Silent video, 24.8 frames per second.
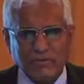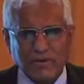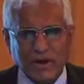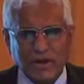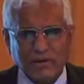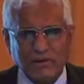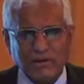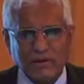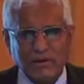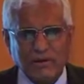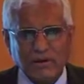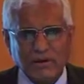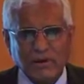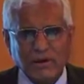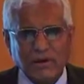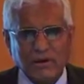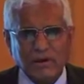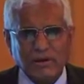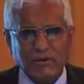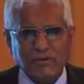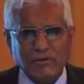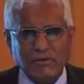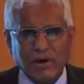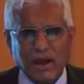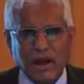one,
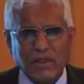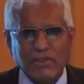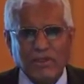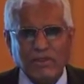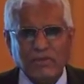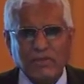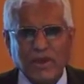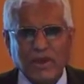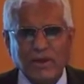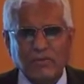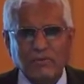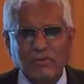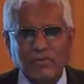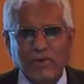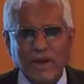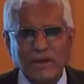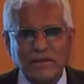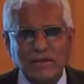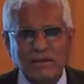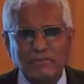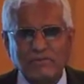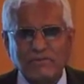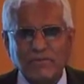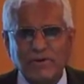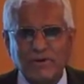rather than
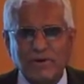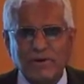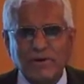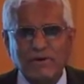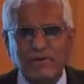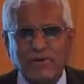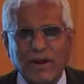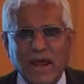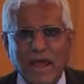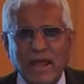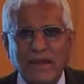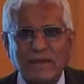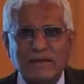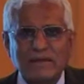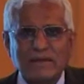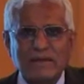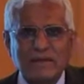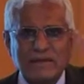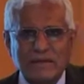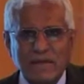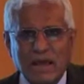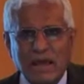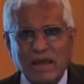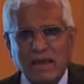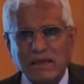waiting for a grand
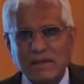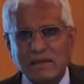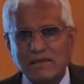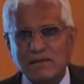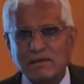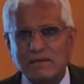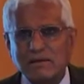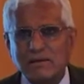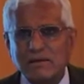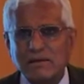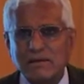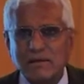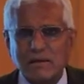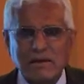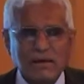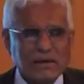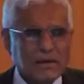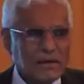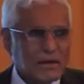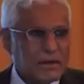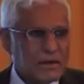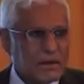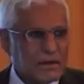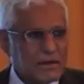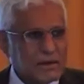design
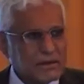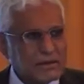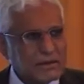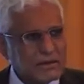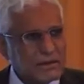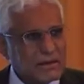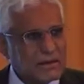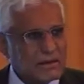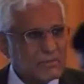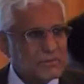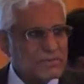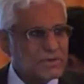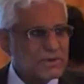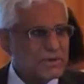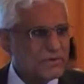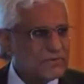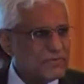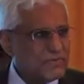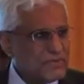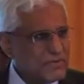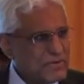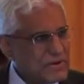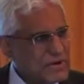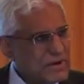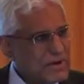in terms
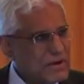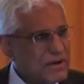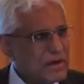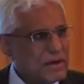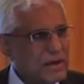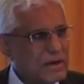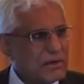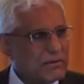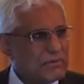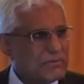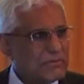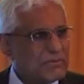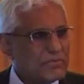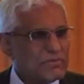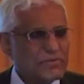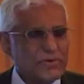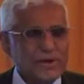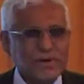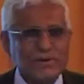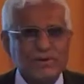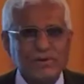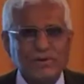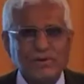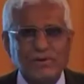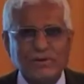of
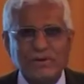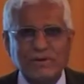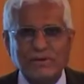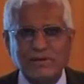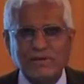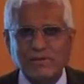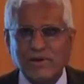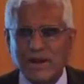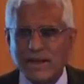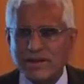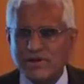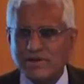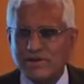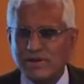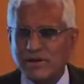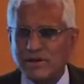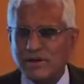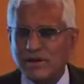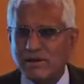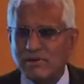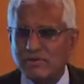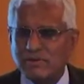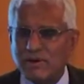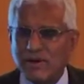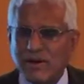regional
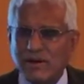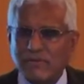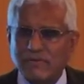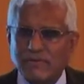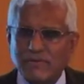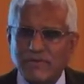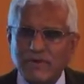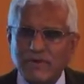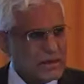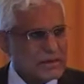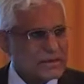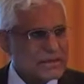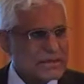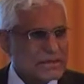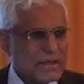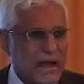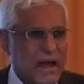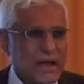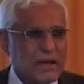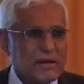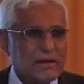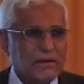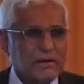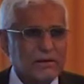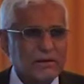integration, and we have
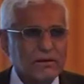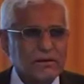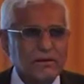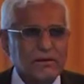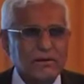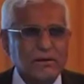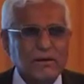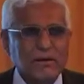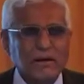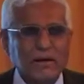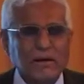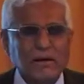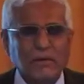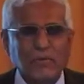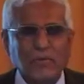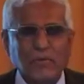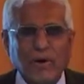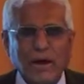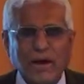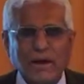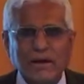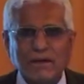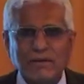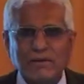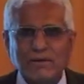
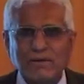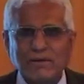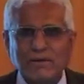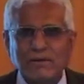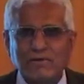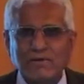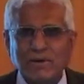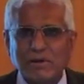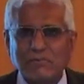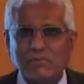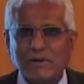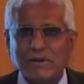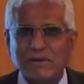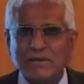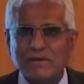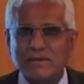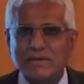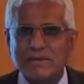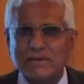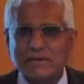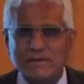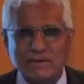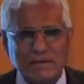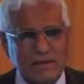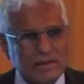SAARC-wide
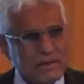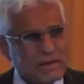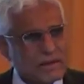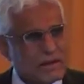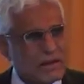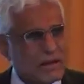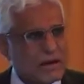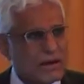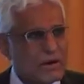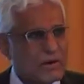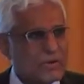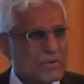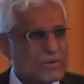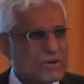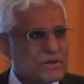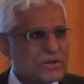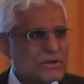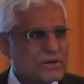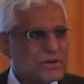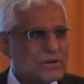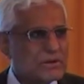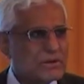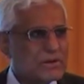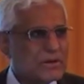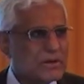agreements
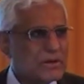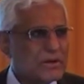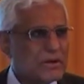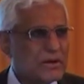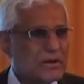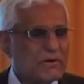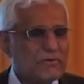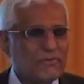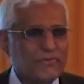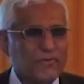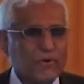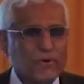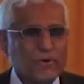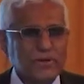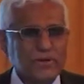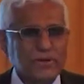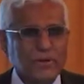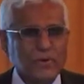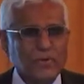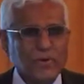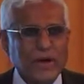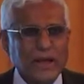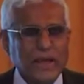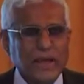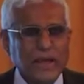which forge
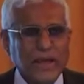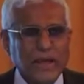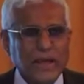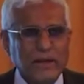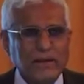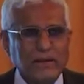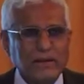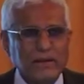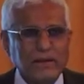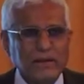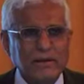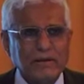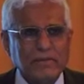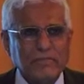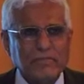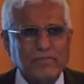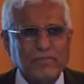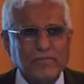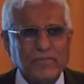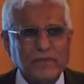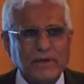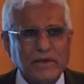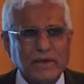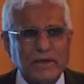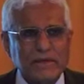the way ahead.
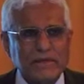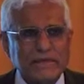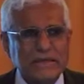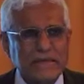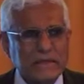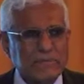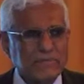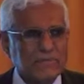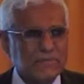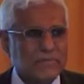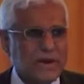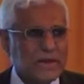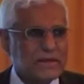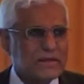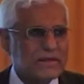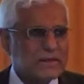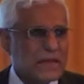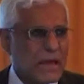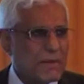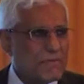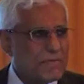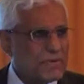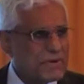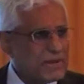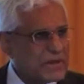It seems what is
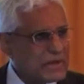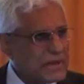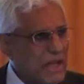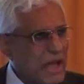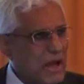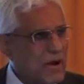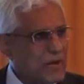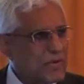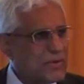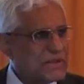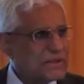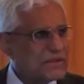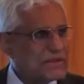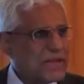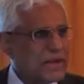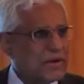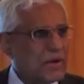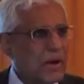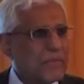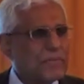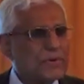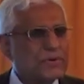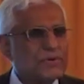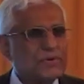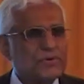happening now is that
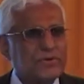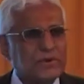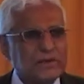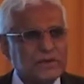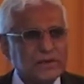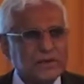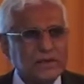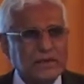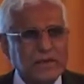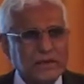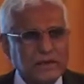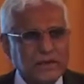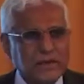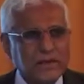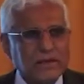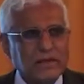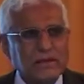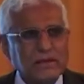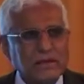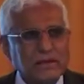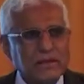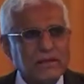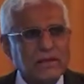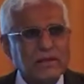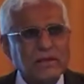opportunistically
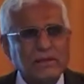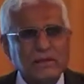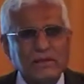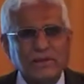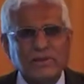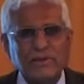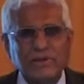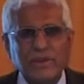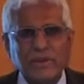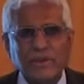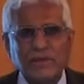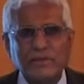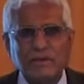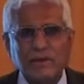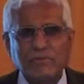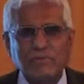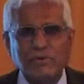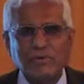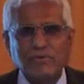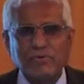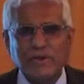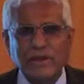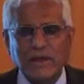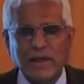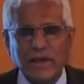things are
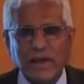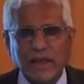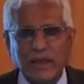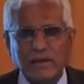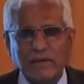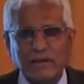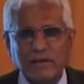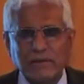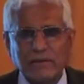moving ahead.